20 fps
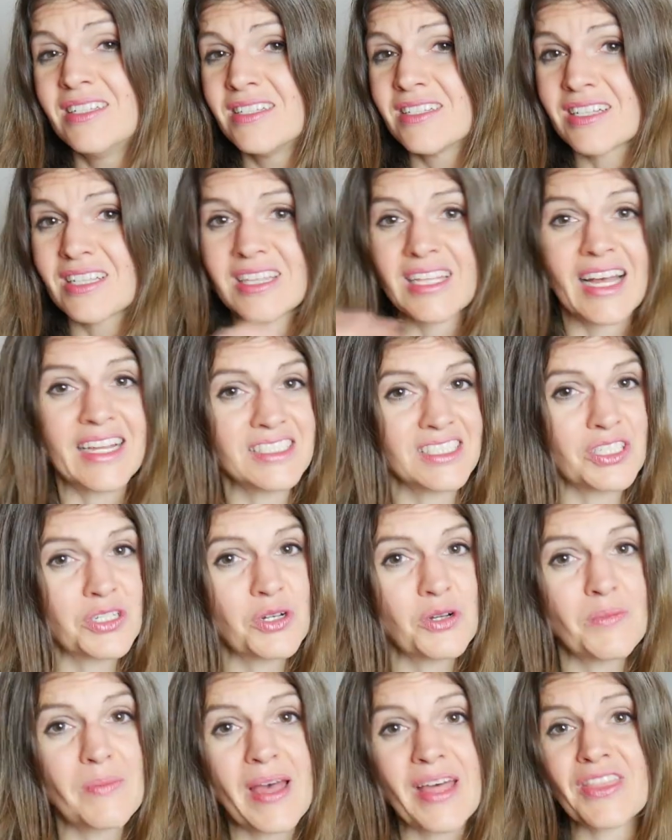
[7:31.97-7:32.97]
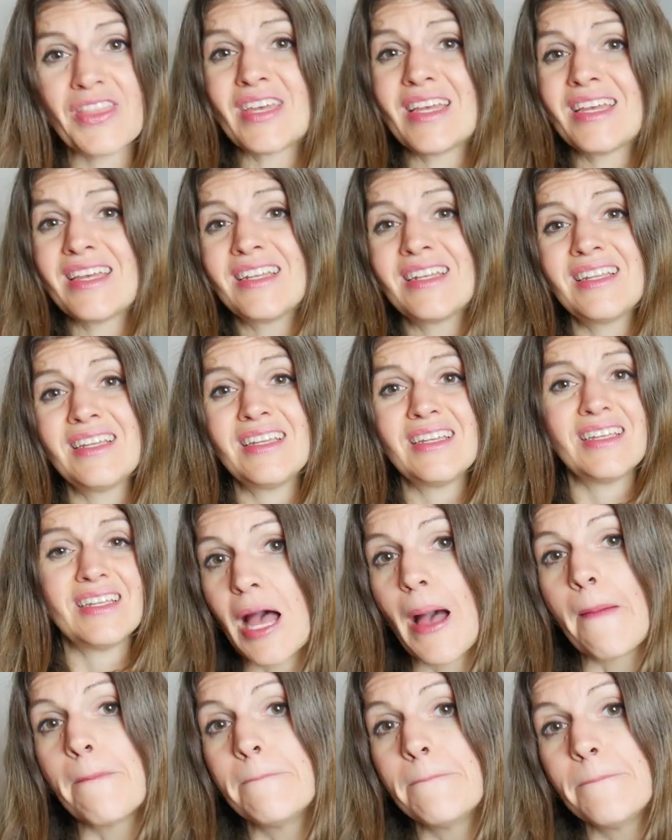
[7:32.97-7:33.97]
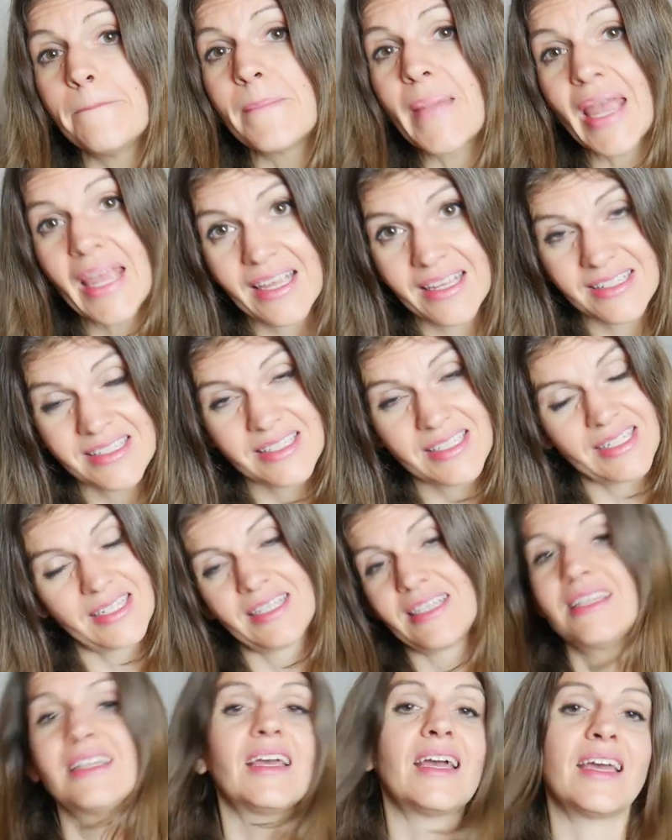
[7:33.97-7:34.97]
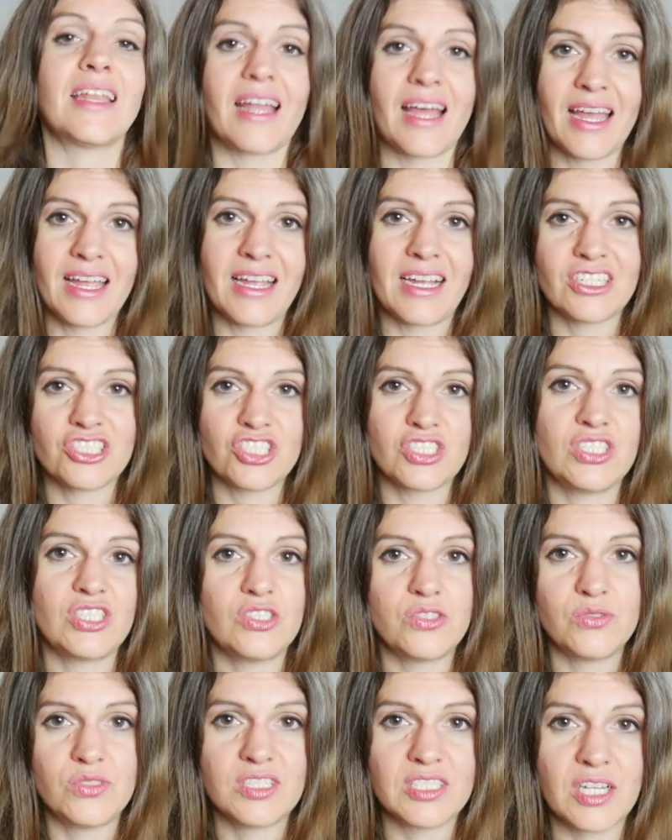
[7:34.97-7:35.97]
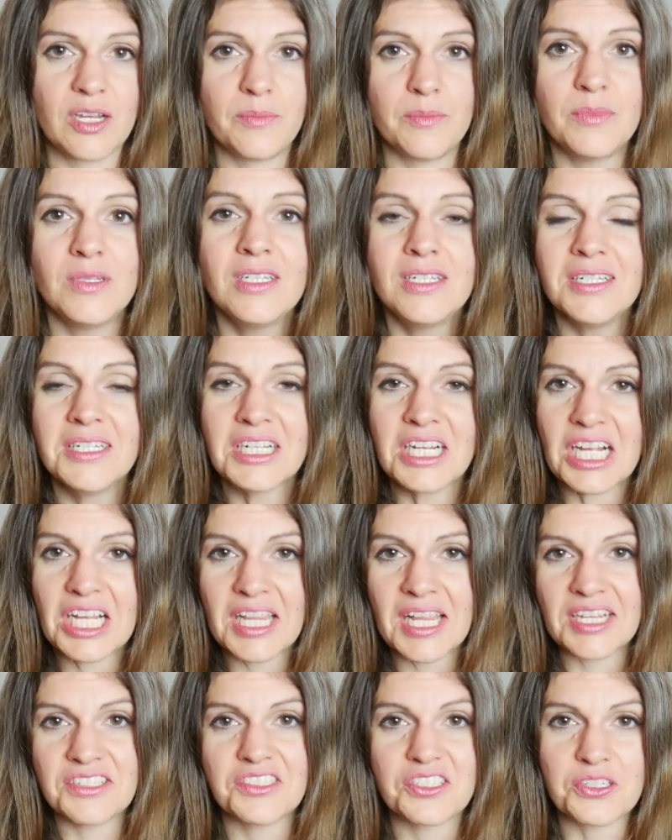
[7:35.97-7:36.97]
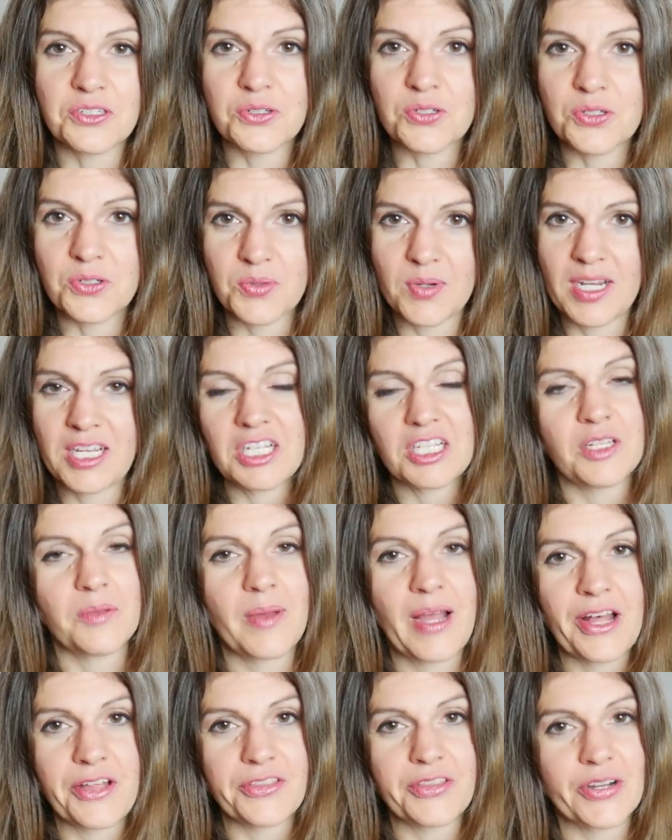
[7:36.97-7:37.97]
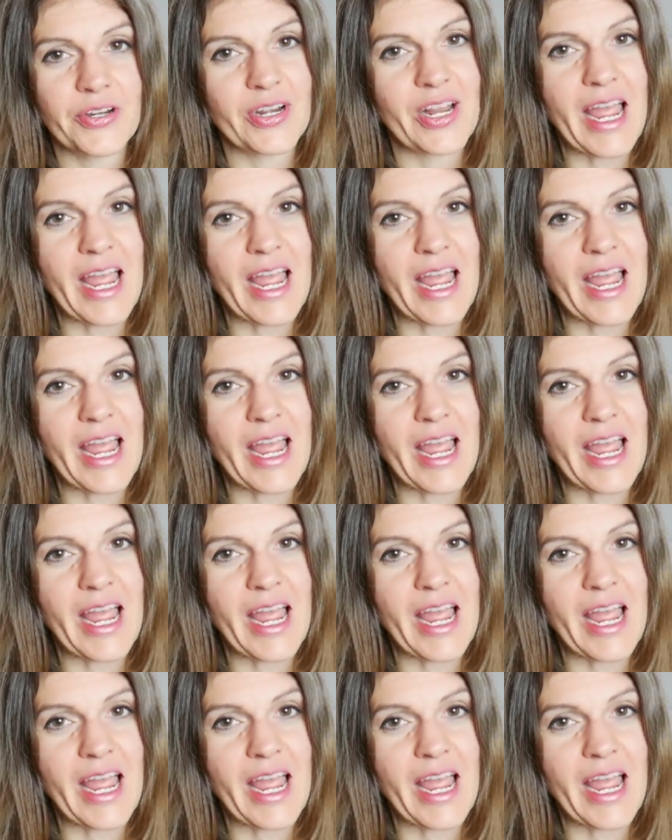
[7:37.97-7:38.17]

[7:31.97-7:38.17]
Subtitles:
classical method, amazing. And I actually use some classical curriculum out there,